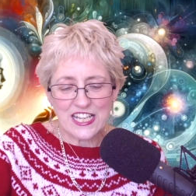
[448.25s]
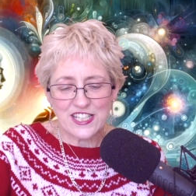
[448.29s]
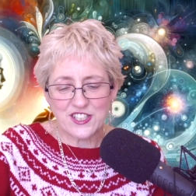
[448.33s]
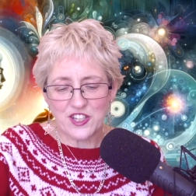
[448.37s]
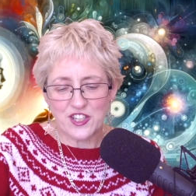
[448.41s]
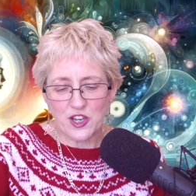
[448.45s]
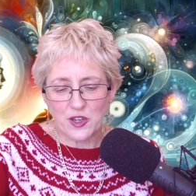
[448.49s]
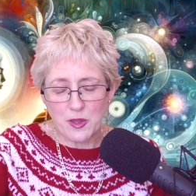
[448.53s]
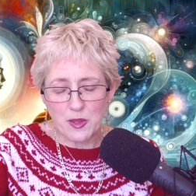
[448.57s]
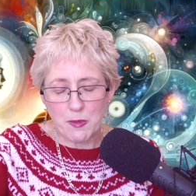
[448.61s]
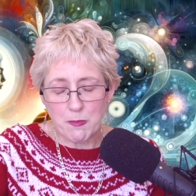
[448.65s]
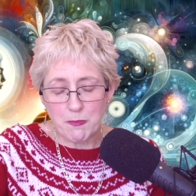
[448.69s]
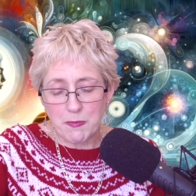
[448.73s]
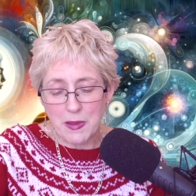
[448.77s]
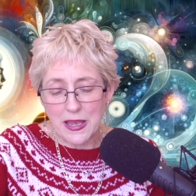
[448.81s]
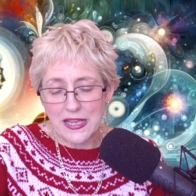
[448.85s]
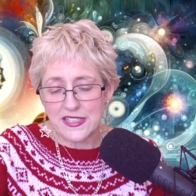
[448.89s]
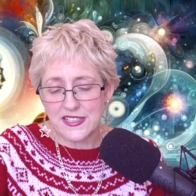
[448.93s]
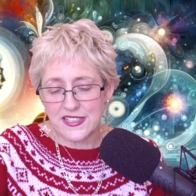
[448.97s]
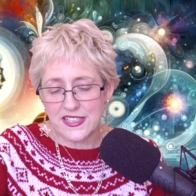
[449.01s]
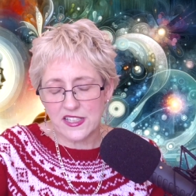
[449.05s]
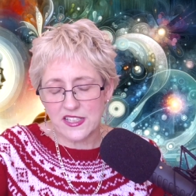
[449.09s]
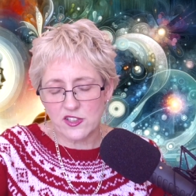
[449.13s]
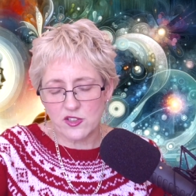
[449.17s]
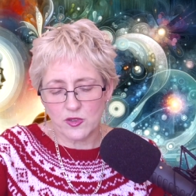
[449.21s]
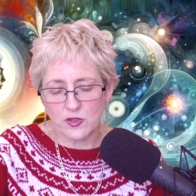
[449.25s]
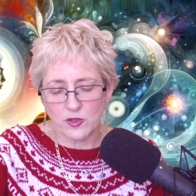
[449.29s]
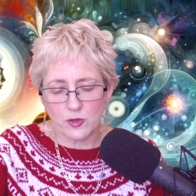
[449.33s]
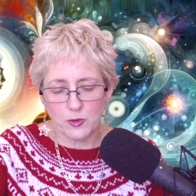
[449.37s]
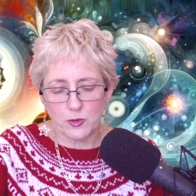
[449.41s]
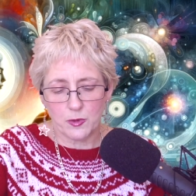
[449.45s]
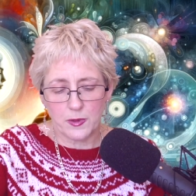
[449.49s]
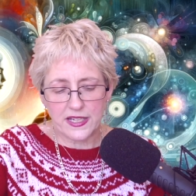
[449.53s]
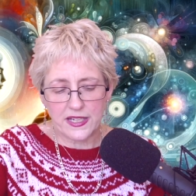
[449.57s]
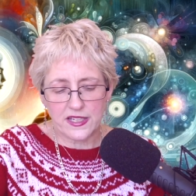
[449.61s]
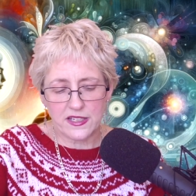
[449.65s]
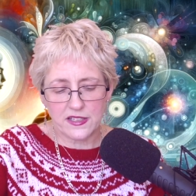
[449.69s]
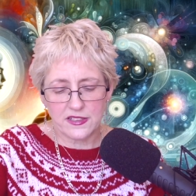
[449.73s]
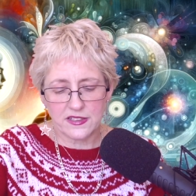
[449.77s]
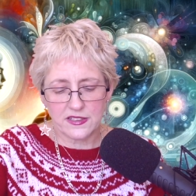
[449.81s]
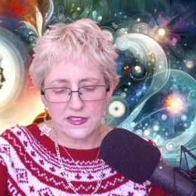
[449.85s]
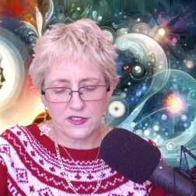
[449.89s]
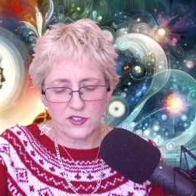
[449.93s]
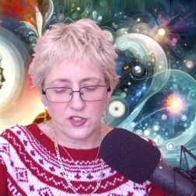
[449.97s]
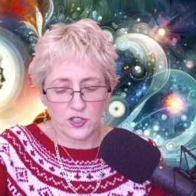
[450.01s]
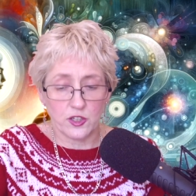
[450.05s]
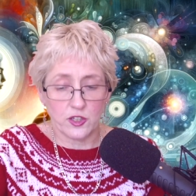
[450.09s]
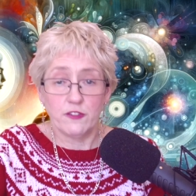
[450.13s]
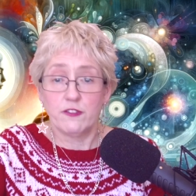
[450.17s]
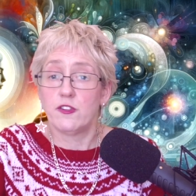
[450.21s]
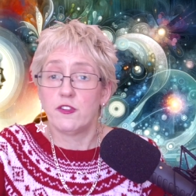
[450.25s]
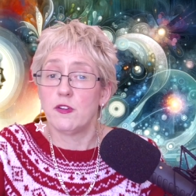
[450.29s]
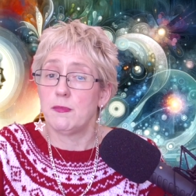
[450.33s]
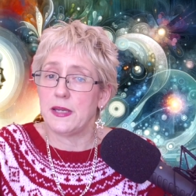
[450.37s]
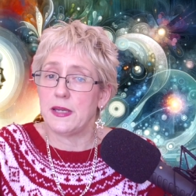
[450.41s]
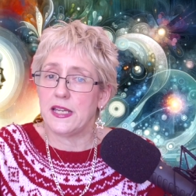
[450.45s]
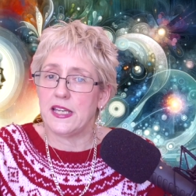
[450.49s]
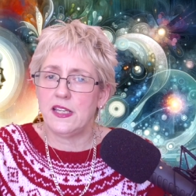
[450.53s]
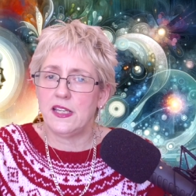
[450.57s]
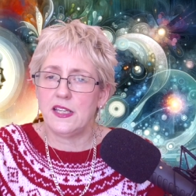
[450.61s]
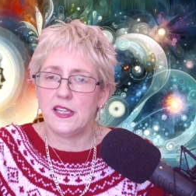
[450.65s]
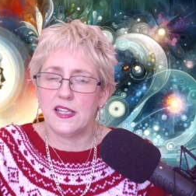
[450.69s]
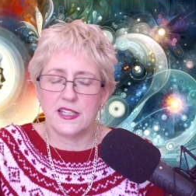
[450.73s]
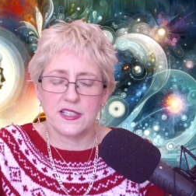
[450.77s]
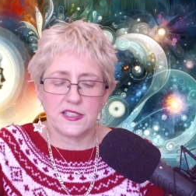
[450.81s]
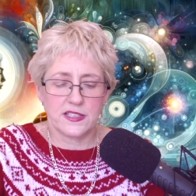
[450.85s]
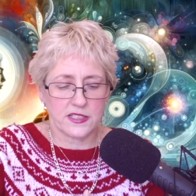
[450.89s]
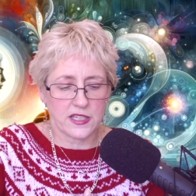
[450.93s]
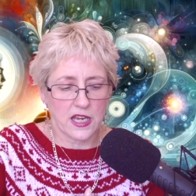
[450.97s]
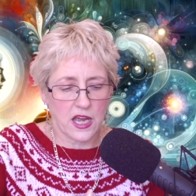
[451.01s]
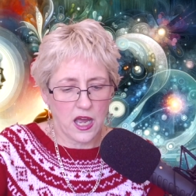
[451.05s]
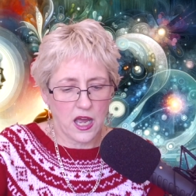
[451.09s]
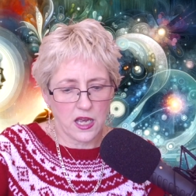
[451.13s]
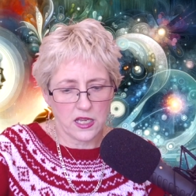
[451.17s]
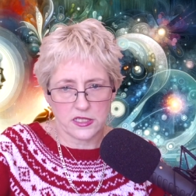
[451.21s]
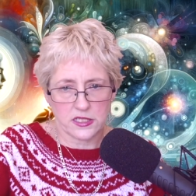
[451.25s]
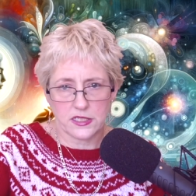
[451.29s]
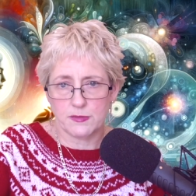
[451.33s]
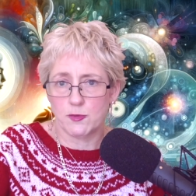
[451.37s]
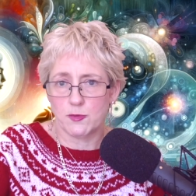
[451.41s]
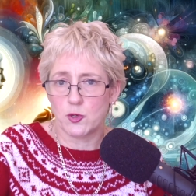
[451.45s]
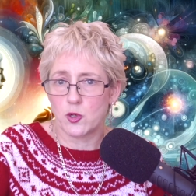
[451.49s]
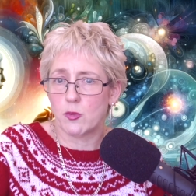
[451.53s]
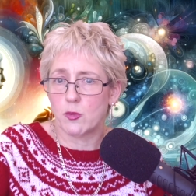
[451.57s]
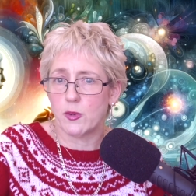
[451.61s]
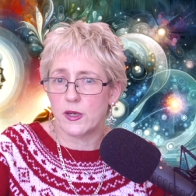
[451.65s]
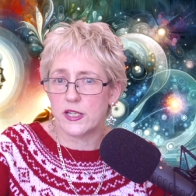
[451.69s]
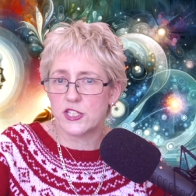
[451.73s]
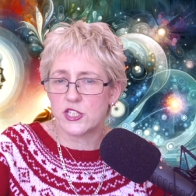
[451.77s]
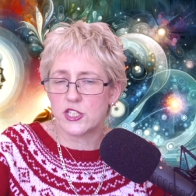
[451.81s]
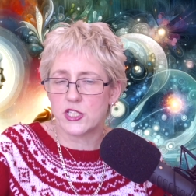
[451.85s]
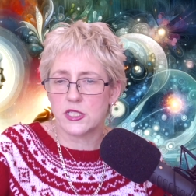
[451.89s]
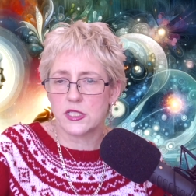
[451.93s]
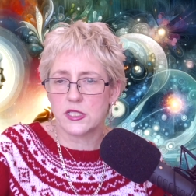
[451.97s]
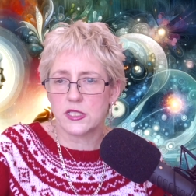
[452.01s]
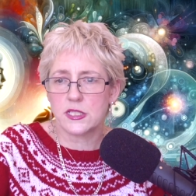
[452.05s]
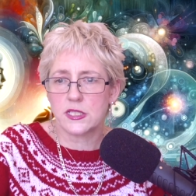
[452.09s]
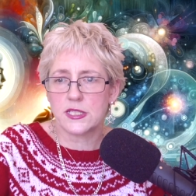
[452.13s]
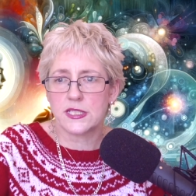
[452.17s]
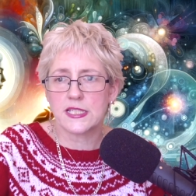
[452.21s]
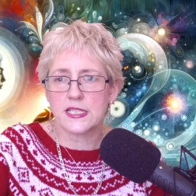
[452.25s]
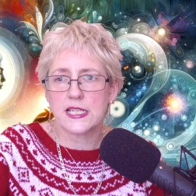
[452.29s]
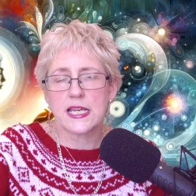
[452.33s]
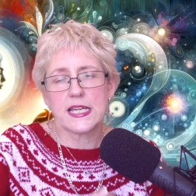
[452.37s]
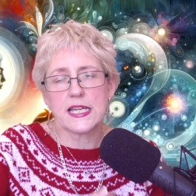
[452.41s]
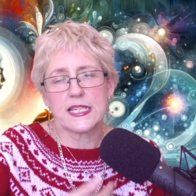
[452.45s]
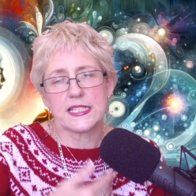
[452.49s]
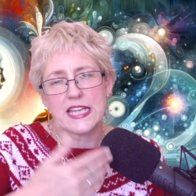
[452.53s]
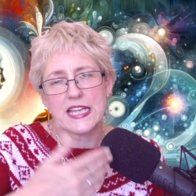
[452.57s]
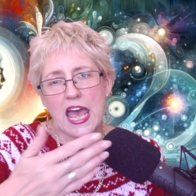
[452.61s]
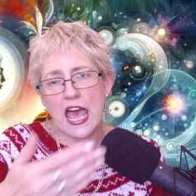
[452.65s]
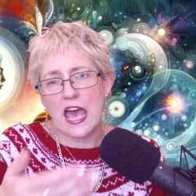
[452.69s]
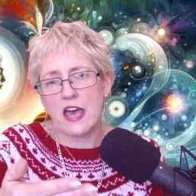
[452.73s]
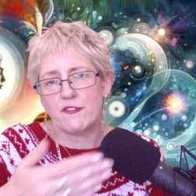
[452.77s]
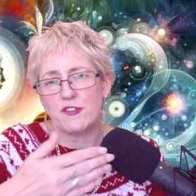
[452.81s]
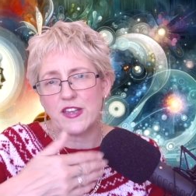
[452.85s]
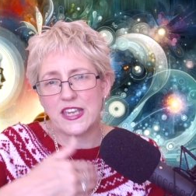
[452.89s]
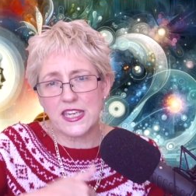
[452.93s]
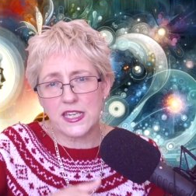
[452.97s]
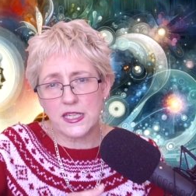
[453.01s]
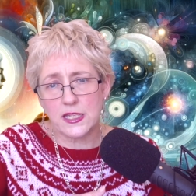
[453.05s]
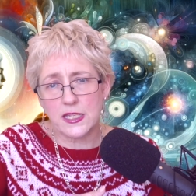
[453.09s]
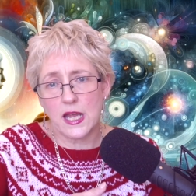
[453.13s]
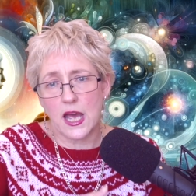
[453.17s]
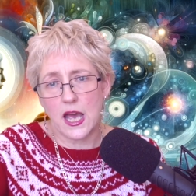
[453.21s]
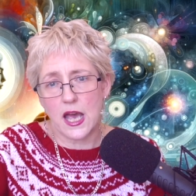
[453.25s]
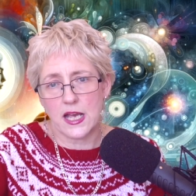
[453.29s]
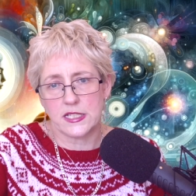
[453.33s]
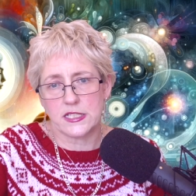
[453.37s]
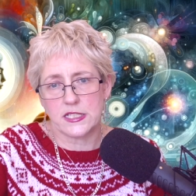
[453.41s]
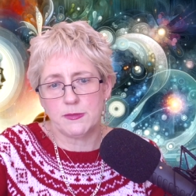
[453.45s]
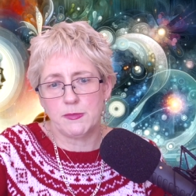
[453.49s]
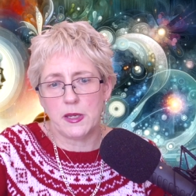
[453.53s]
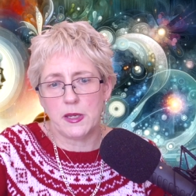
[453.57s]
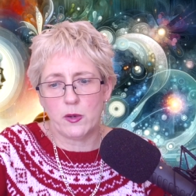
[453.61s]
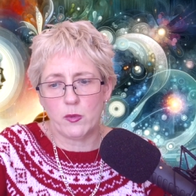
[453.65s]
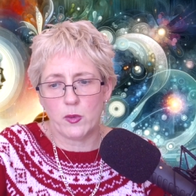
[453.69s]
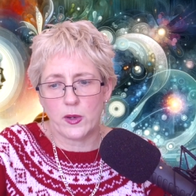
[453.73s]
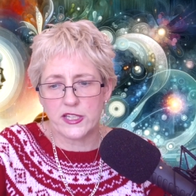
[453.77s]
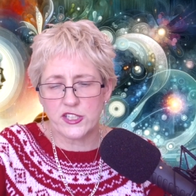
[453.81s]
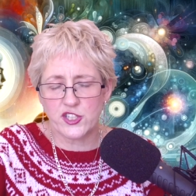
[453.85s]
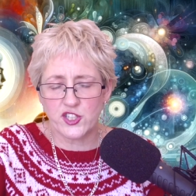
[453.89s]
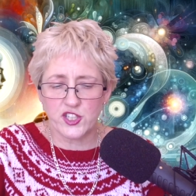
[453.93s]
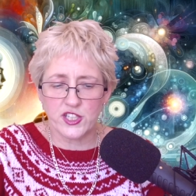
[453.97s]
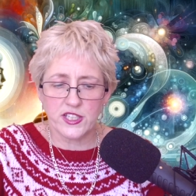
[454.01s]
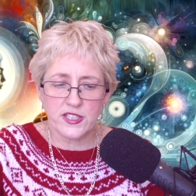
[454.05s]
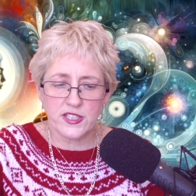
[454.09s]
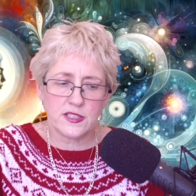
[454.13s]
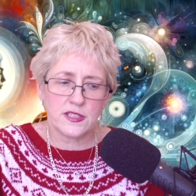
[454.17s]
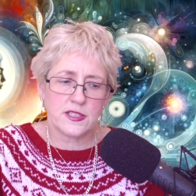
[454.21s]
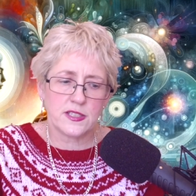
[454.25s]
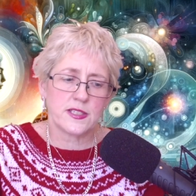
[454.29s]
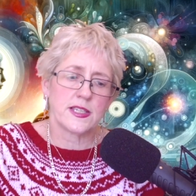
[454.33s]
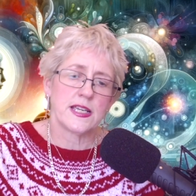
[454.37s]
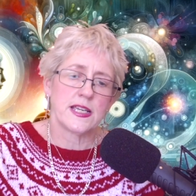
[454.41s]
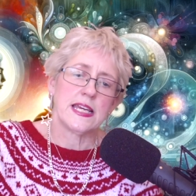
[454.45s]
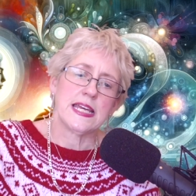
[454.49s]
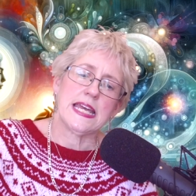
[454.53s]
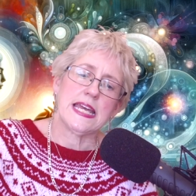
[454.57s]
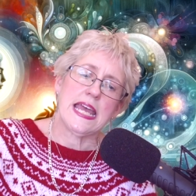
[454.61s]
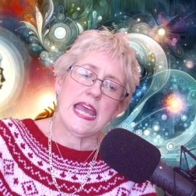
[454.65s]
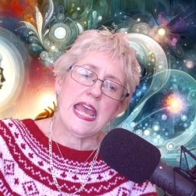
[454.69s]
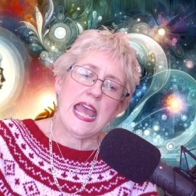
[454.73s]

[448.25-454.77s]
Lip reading: So the best thing to always do for me is to ask more questions, to have it ask me questions.